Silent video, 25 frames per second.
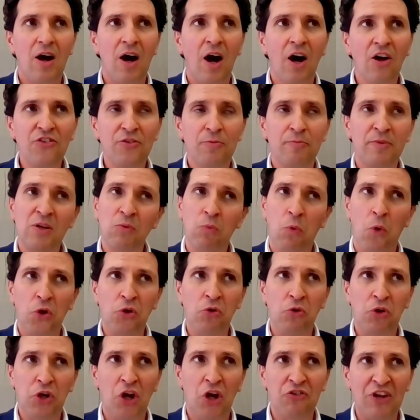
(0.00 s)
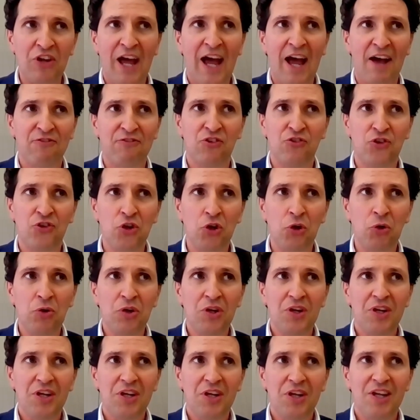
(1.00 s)
ultimately, what you're going to have to
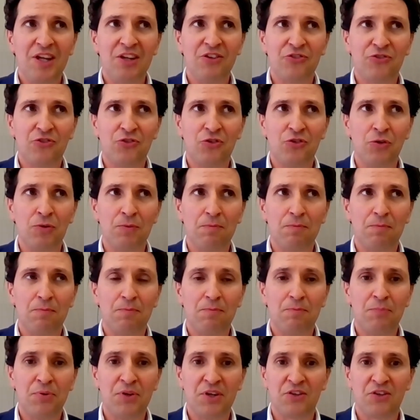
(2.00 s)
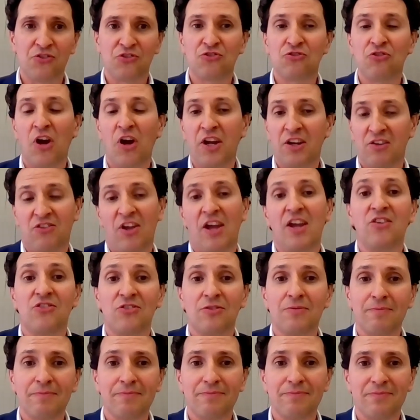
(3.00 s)
do is to pick a strike
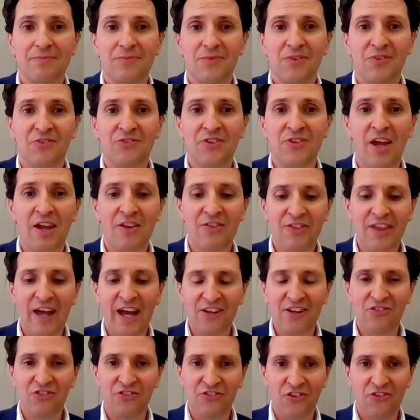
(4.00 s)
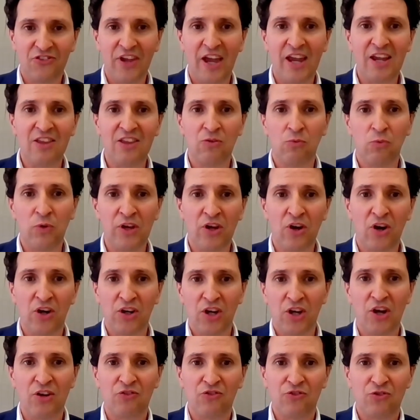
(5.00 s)
date and say that is the date that we are
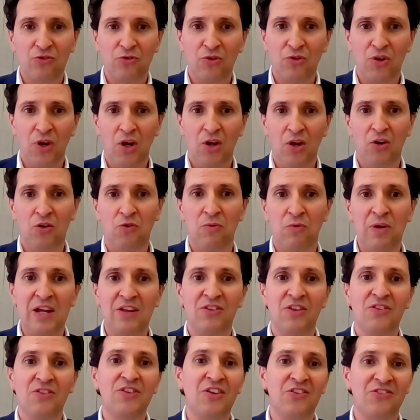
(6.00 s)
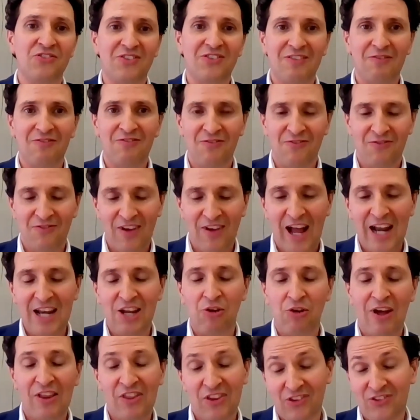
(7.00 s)
going to agree that
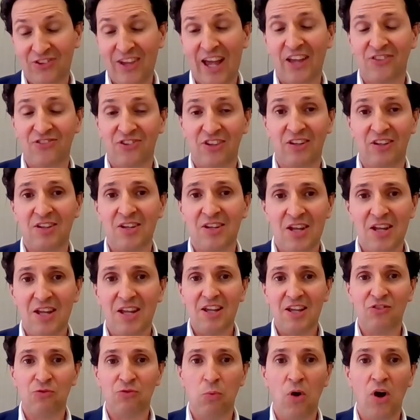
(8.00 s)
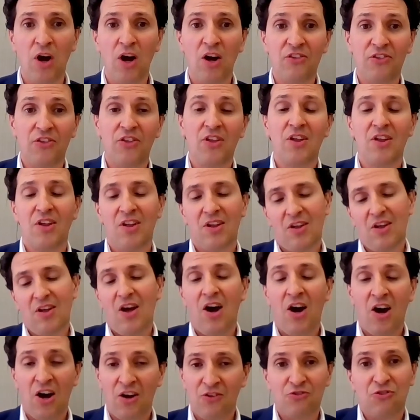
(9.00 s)
this asset is worth
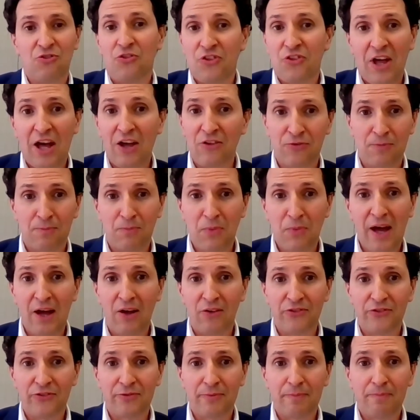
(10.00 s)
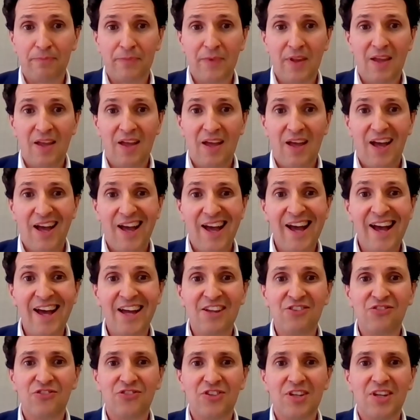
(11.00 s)
£100,000.
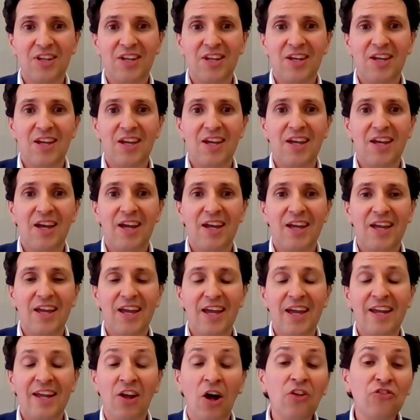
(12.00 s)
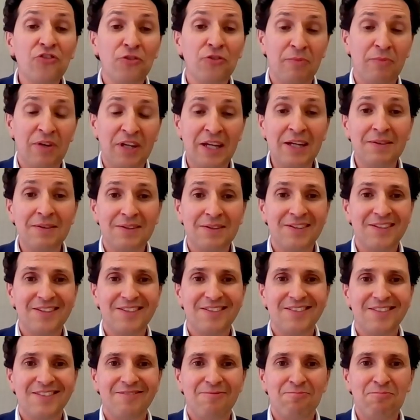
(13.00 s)
And it ultimately
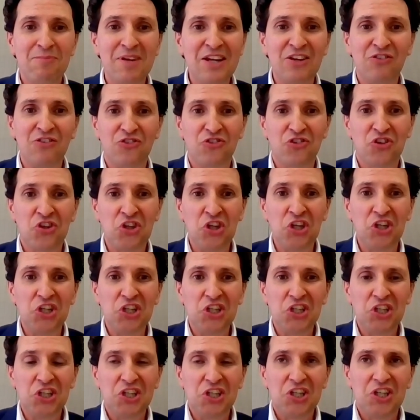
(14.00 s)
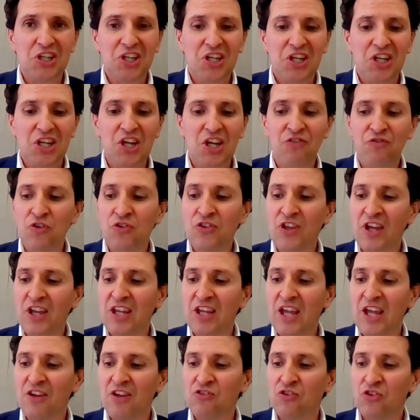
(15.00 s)
means that if you then
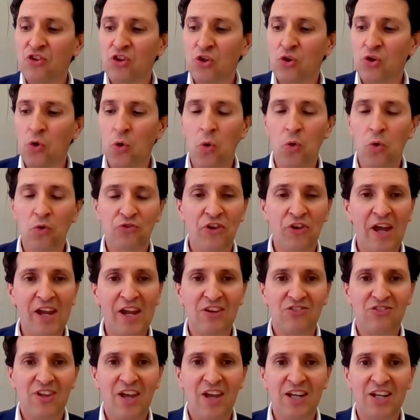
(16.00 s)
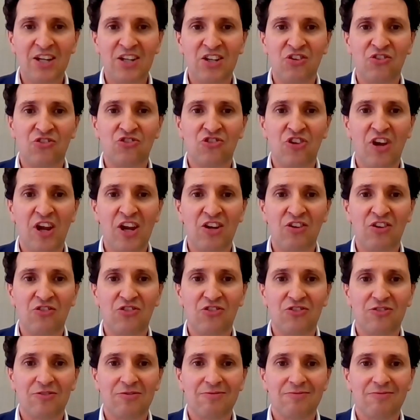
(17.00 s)
get to the court date and it is
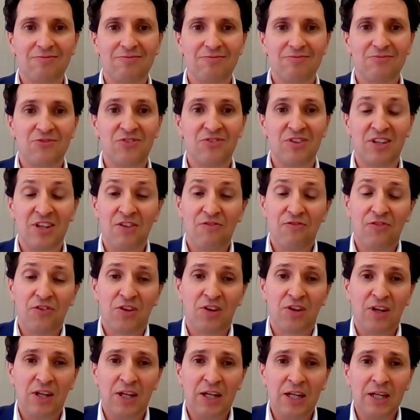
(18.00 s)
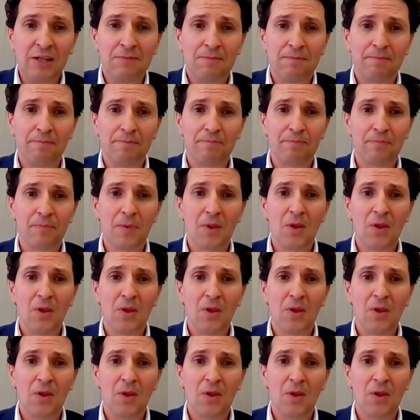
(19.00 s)
changed significantly,